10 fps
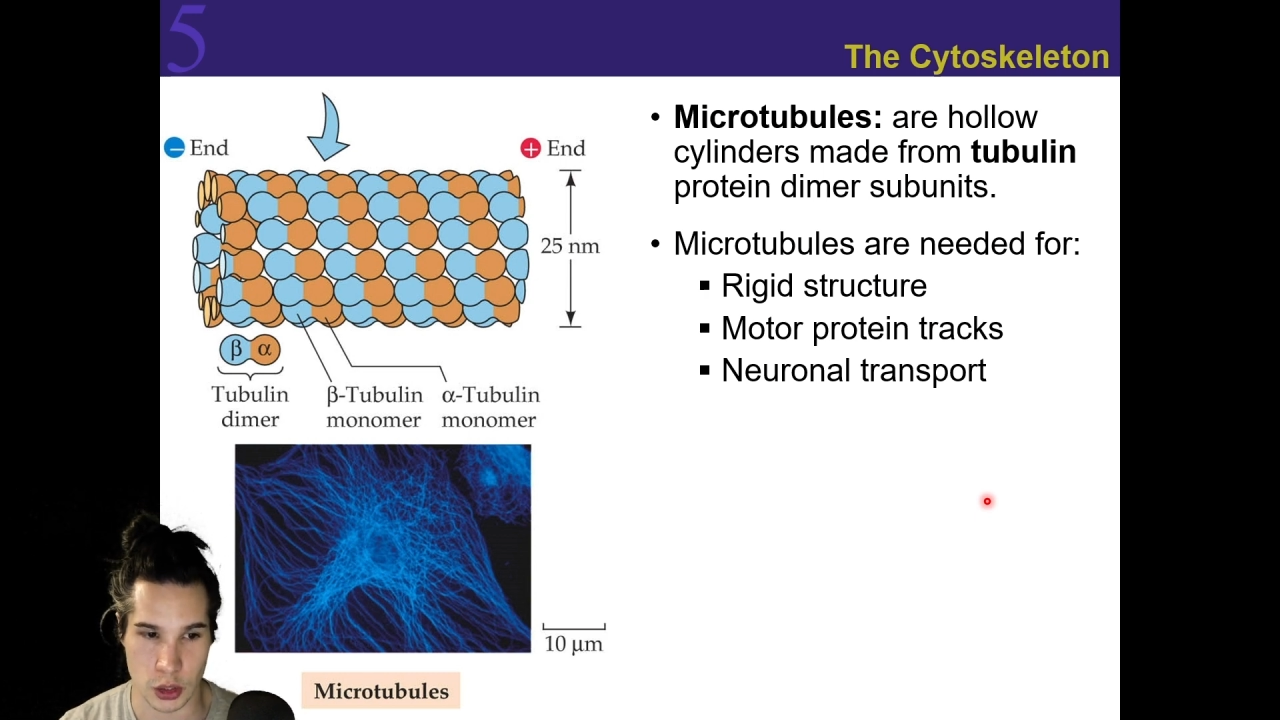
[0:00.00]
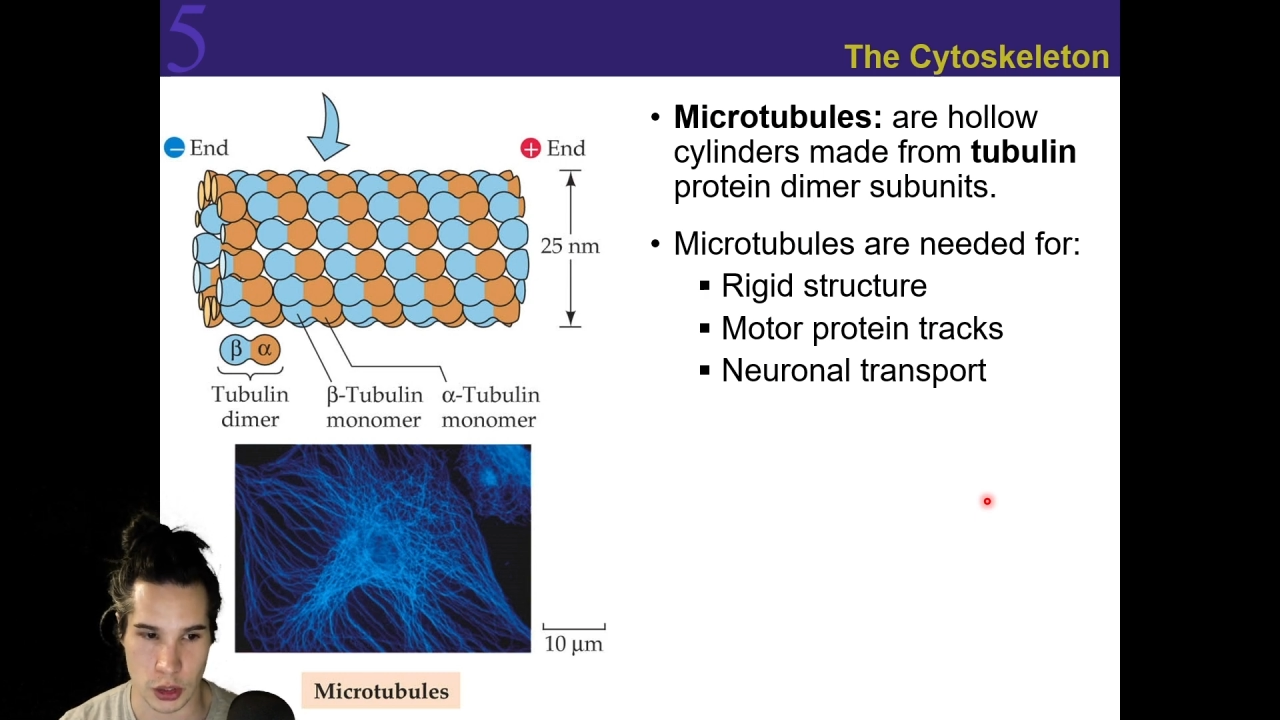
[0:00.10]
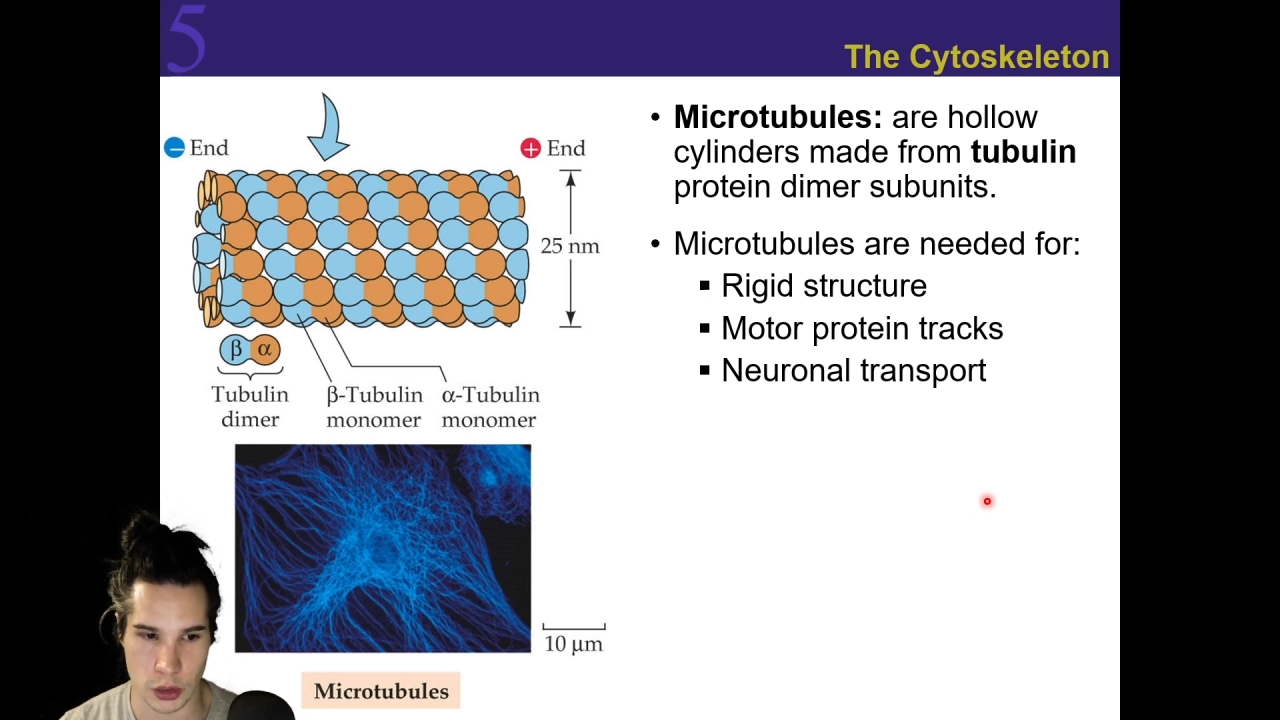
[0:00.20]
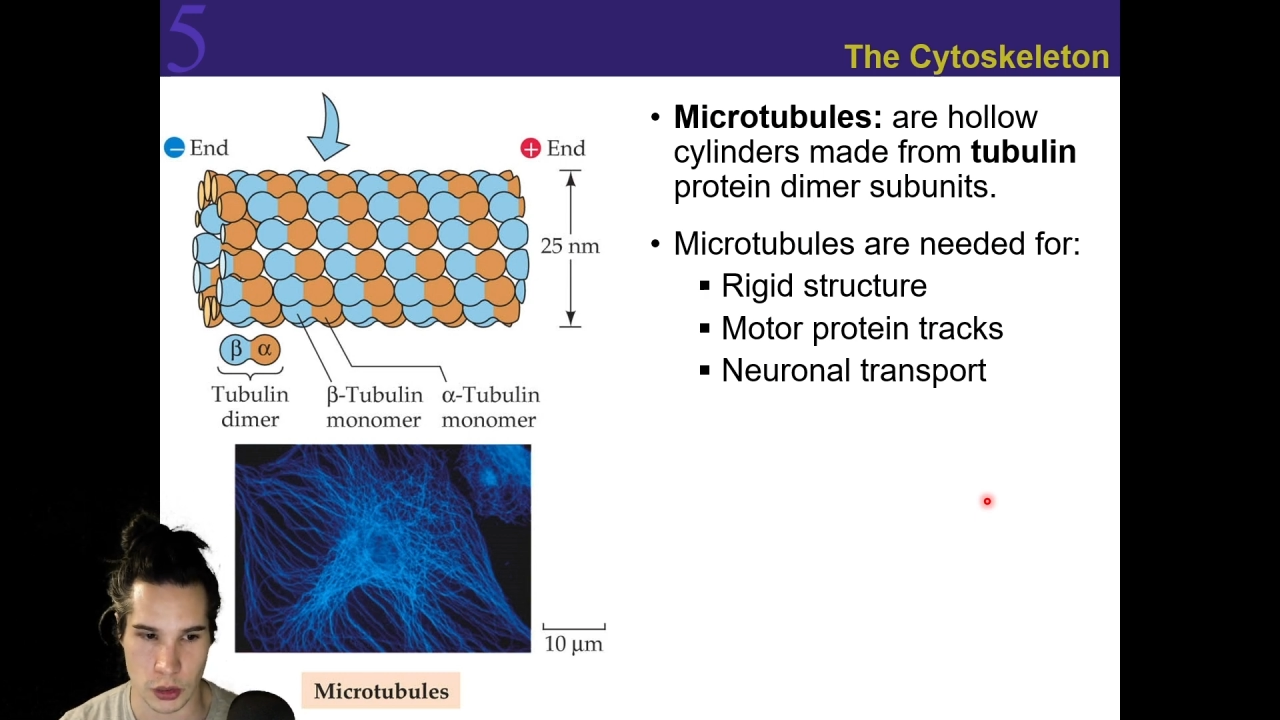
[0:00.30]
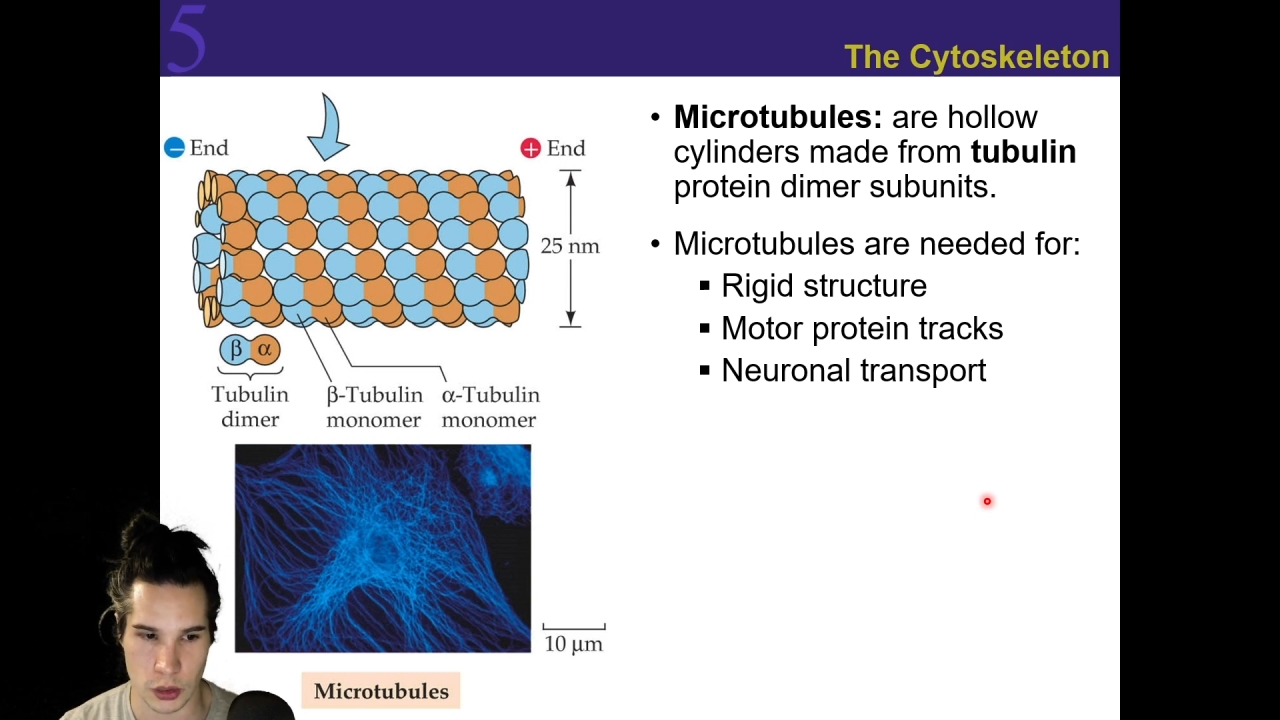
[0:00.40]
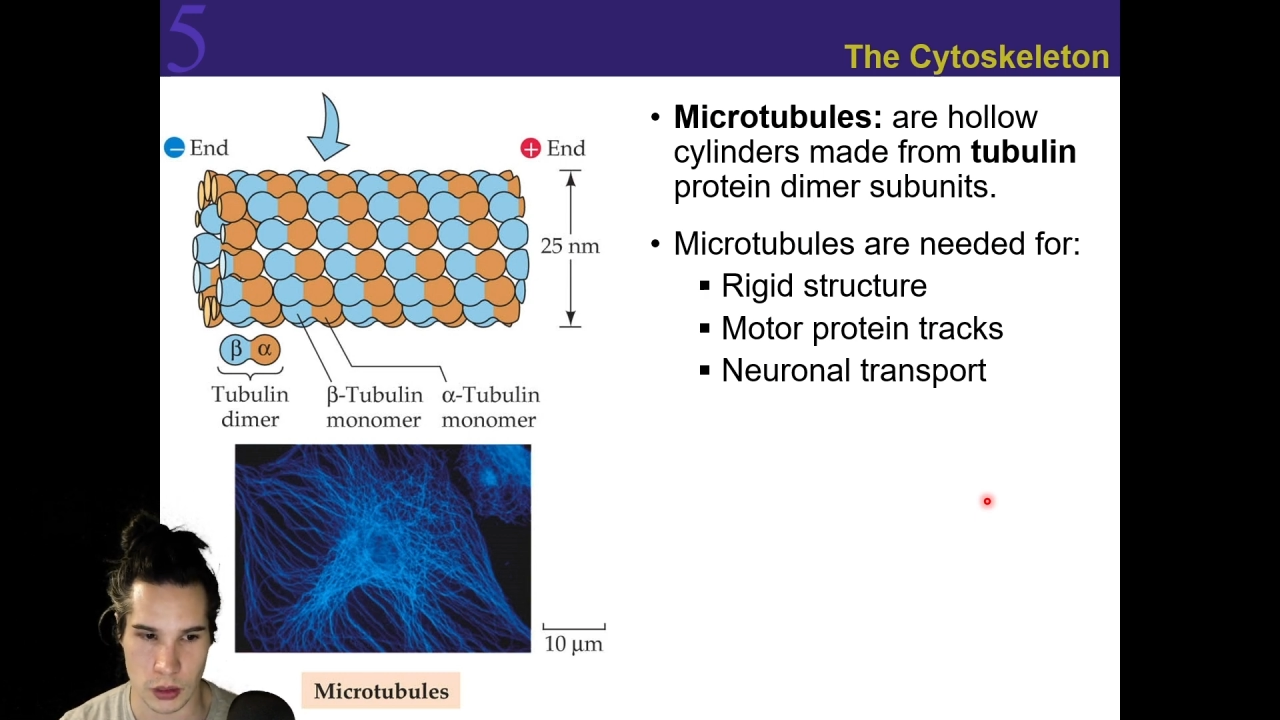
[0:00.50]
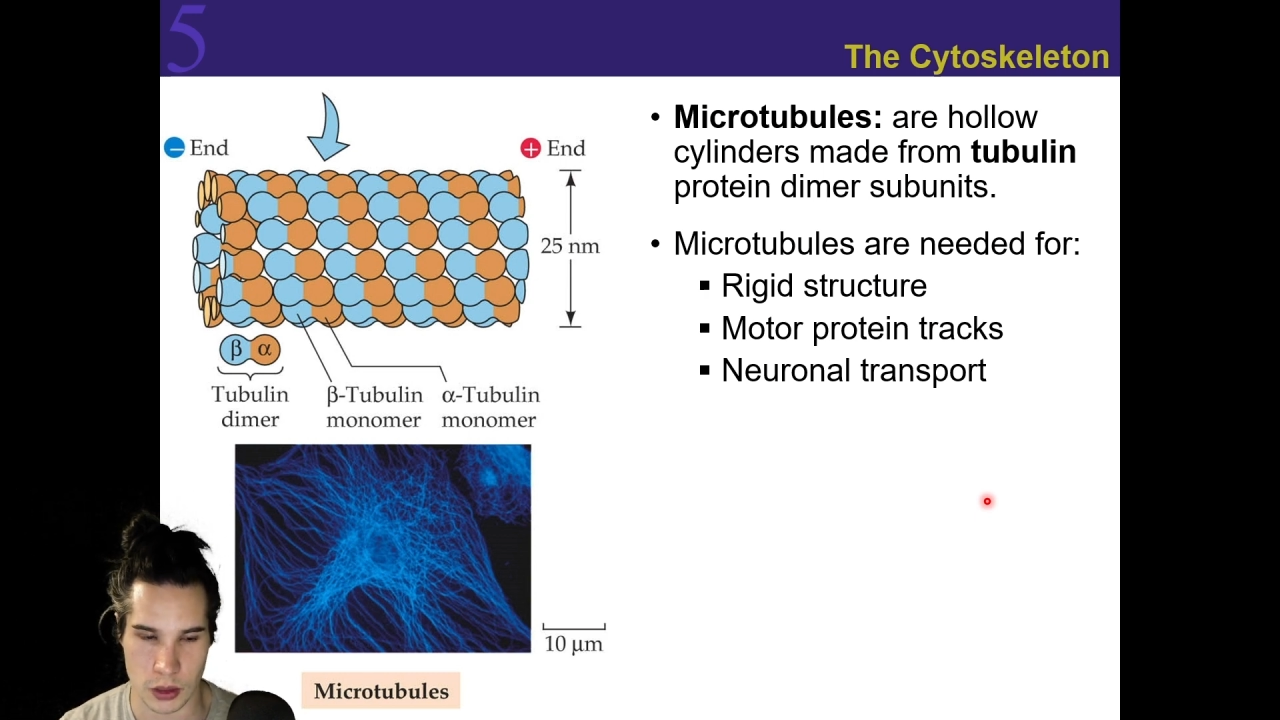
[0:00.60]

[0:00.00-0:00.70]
two,